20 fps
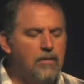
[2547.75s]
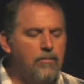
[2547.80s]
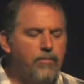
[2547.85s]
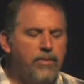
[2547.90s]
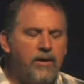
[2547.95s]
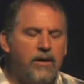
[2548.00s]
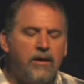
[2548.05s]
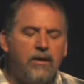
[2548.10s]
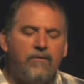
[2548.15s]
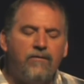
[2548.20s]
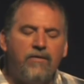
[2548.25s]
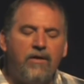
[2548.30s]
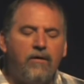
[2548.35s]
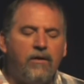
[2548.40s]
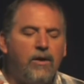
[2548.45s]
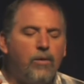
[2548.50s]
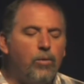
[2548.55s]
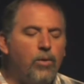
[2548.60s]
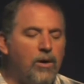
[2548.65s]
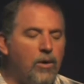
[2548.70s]
but in a
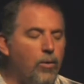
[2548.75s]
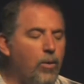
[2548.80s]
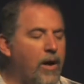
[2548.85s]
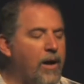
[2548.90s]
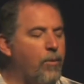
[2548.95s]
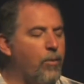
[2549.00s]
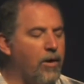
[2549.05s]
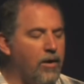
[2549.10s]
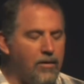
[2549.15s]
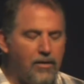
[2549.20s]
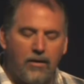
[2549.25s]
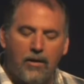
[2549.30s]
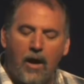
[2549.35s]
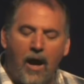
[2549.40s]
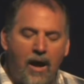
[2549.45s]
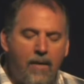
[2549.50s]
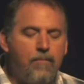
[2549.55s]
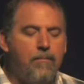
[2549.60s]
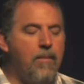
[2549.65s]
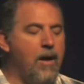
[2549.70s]
very real way where
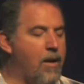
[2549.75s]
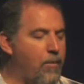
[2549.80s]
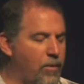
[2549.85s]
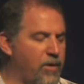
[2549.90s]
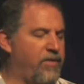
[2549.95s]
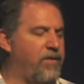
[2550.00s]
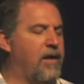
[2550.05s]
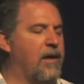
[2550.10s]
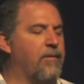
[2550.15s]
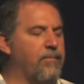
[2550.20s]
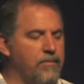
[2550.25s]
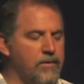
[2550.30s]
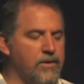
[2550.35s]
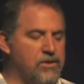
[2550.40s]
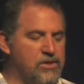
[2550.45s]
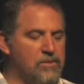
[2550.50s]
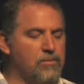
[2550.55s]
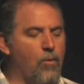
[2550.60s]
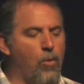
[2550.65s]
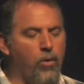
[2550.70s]
I met with him
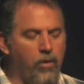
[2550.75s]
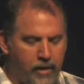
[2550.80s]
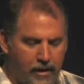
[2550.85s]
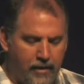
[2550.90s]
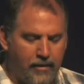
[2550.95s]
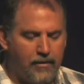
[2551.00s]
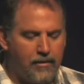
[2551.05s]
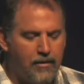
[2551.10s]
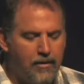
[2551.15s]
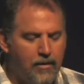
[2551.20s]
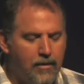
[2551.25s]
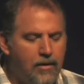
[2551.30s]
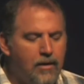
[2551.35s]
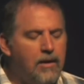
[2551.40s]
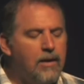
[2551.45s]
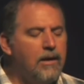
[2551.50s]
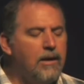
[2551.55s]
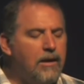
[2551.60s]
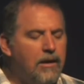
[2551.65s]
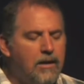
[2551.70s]
this morning.
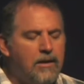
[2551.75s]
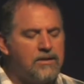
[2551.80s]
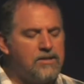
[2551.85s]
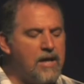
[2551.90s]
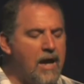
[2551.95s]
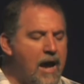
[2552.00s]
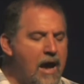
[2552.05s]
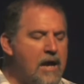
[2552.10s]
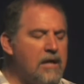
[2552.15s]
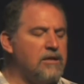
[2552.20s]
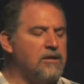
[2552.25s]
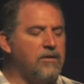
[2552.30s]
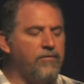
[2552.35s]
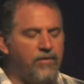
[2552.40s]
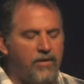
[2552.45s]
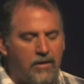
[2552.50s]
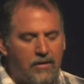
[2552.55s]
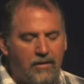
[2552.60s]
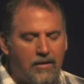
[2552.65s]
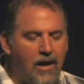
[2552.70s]
He is active
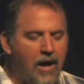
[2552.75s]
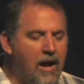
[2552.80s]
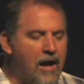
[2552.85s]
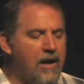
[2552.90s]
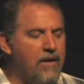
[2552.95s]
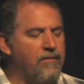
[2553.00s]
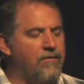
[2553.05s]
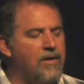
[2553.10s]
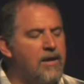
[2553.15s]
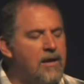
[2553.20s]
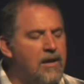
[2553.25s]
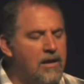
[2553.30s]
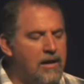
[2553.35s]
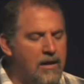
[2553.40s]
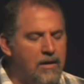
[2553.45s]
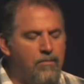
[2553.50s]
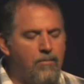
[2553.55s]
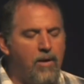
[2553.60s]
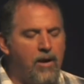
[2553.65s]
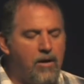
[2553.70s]
and alive
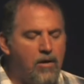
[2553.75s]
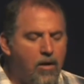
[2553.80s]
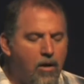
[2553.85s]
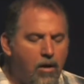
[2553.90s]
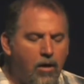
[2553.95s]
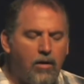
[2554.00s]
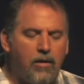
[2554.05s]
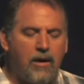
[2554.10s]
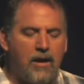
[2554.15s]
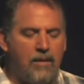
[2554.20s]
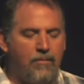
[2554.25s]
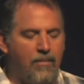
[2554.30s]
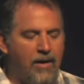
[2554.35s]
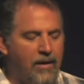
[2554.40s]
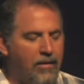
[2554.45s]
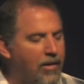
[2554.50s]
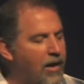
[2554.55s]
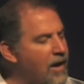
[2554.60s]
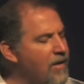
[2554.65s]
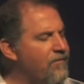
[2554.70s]
in my heart and my
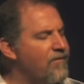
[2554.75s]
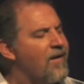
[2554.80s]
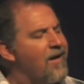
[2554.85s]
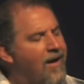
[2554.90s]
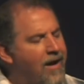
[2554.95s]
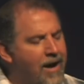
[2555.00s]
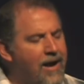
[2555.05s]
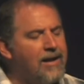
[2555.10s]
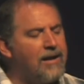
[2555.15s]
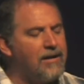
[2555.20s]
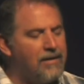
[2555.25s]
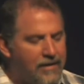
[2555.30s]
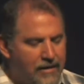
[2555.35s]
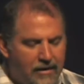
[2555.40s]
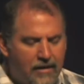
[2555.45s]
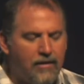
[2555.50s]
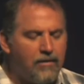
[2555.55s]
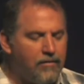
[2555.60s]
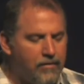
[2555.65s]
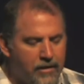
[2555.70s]
life. I can
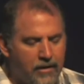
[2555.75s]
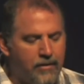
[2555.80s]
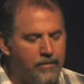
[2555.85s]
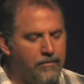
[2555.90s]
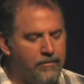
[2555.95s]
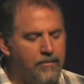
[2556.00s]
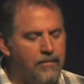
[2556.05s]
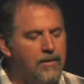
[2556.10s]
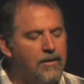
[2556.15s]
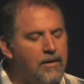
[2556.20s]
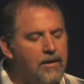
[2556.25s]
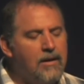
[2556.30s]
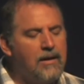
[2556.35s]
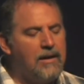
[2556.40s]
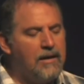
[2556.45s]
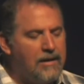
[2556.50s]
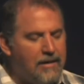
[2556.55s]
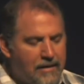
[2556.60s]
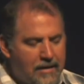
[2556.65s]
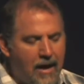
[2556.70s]
hear him.
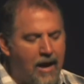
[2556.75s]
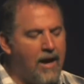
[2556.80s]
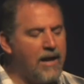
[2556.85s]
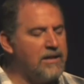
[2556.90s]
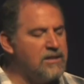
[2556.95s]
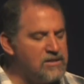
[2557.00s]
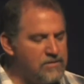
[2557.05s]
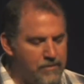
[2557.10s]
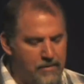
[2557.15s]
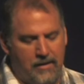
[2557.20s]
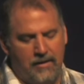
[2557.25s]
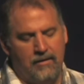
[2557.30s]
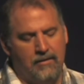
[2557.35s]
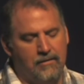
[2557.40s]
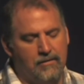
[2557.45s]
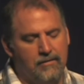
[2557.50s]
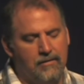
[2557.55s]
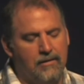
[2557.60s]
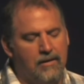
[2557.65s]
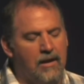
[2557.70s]
He guides me
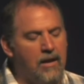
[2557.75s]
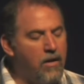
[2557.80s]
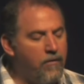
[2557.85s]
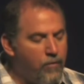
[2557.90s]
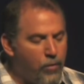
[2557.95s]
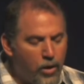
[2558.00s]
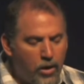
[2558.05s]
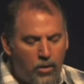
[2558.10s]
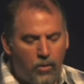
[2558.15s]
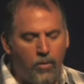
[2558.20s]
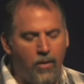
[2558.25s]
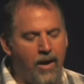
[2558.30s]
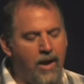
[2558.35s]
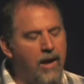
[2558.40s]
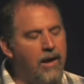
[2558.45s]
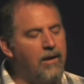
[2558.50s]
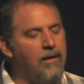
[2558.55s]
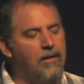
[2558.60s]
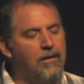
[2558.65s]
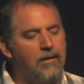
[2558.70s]
in a real
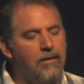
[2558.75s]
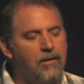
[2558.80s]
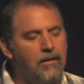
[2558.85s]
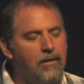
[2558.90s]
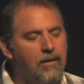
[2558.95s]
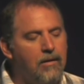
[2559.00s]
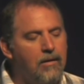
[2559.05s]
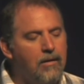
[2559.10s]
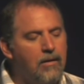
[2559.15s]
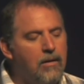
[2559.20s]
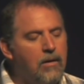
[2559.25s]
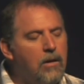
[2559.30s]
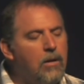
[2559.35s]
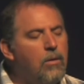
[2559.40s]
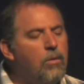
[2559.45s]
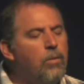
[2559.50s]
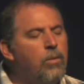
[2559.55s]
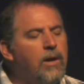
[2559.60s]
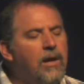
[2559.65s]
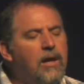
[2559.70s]
way.
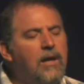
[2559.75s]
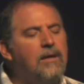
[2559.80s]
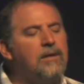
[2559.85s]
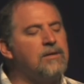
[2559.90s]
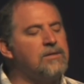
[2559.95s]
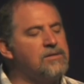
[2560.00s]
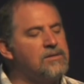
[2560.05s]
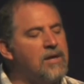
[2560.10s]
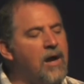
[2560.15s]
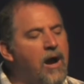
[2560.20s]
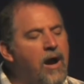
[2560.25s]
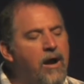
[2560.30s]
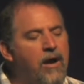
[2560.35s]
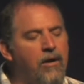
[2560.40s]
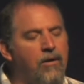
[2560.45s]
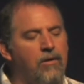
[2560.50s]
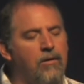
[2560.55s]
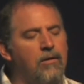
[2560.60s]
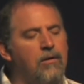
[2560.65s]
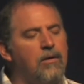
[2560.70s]
We
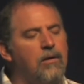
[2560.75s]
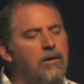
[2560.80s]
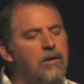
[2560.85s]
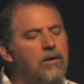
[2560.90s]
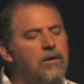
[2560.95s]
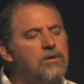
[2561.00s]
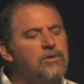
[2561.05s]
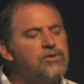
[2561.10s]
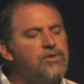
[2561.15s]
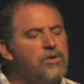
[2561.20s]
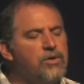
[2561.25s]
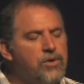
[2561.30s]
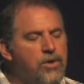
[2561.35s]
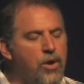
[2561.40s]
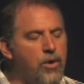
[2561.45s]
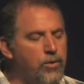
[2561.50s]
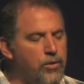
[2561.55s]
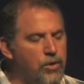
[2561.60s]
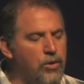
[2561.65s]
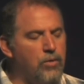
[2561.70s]
desire to
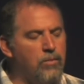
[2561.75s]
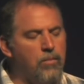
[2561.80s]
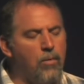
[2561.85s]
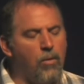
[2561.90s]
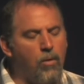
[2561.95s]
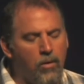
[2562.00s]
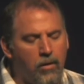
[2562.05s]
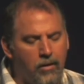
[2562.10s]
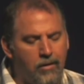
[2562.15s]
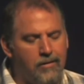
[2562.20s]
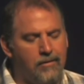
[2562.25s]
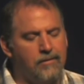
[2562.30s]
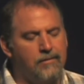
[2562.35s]
know you more.